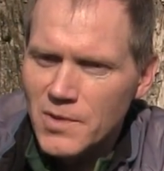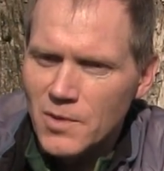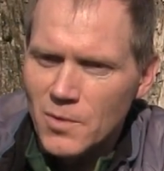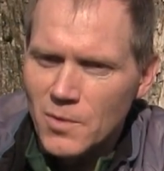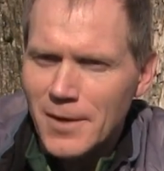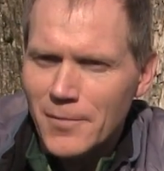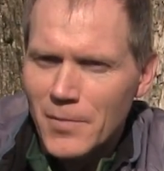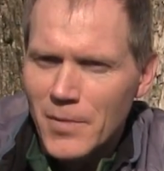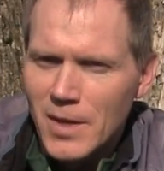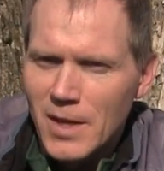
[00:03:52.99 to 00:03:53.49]

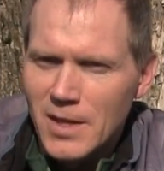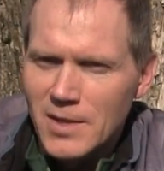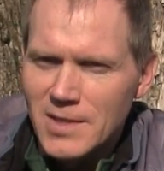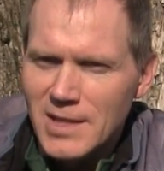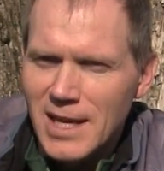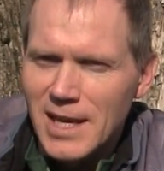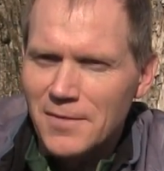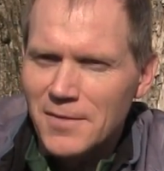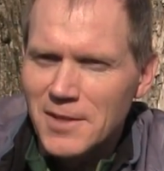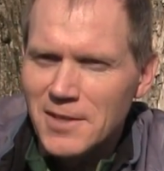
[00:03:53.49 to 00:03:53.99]
So it's
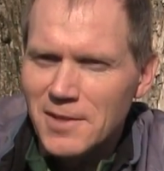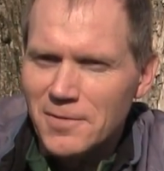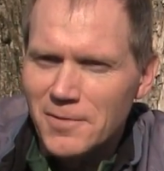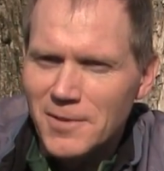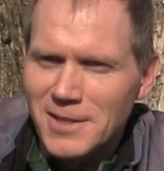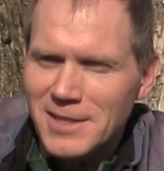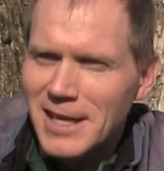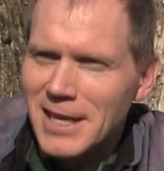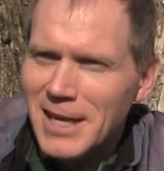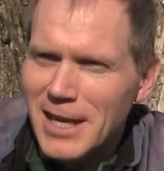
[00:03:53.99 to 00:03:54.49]
kind of a
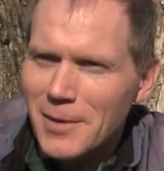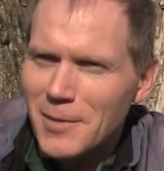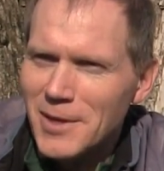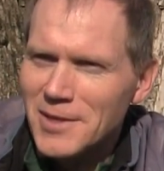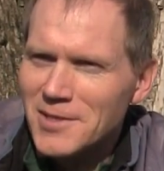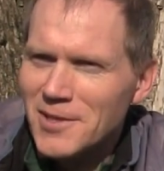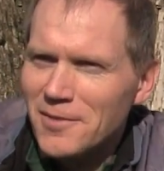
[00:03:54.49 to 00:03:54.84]
different dynamic.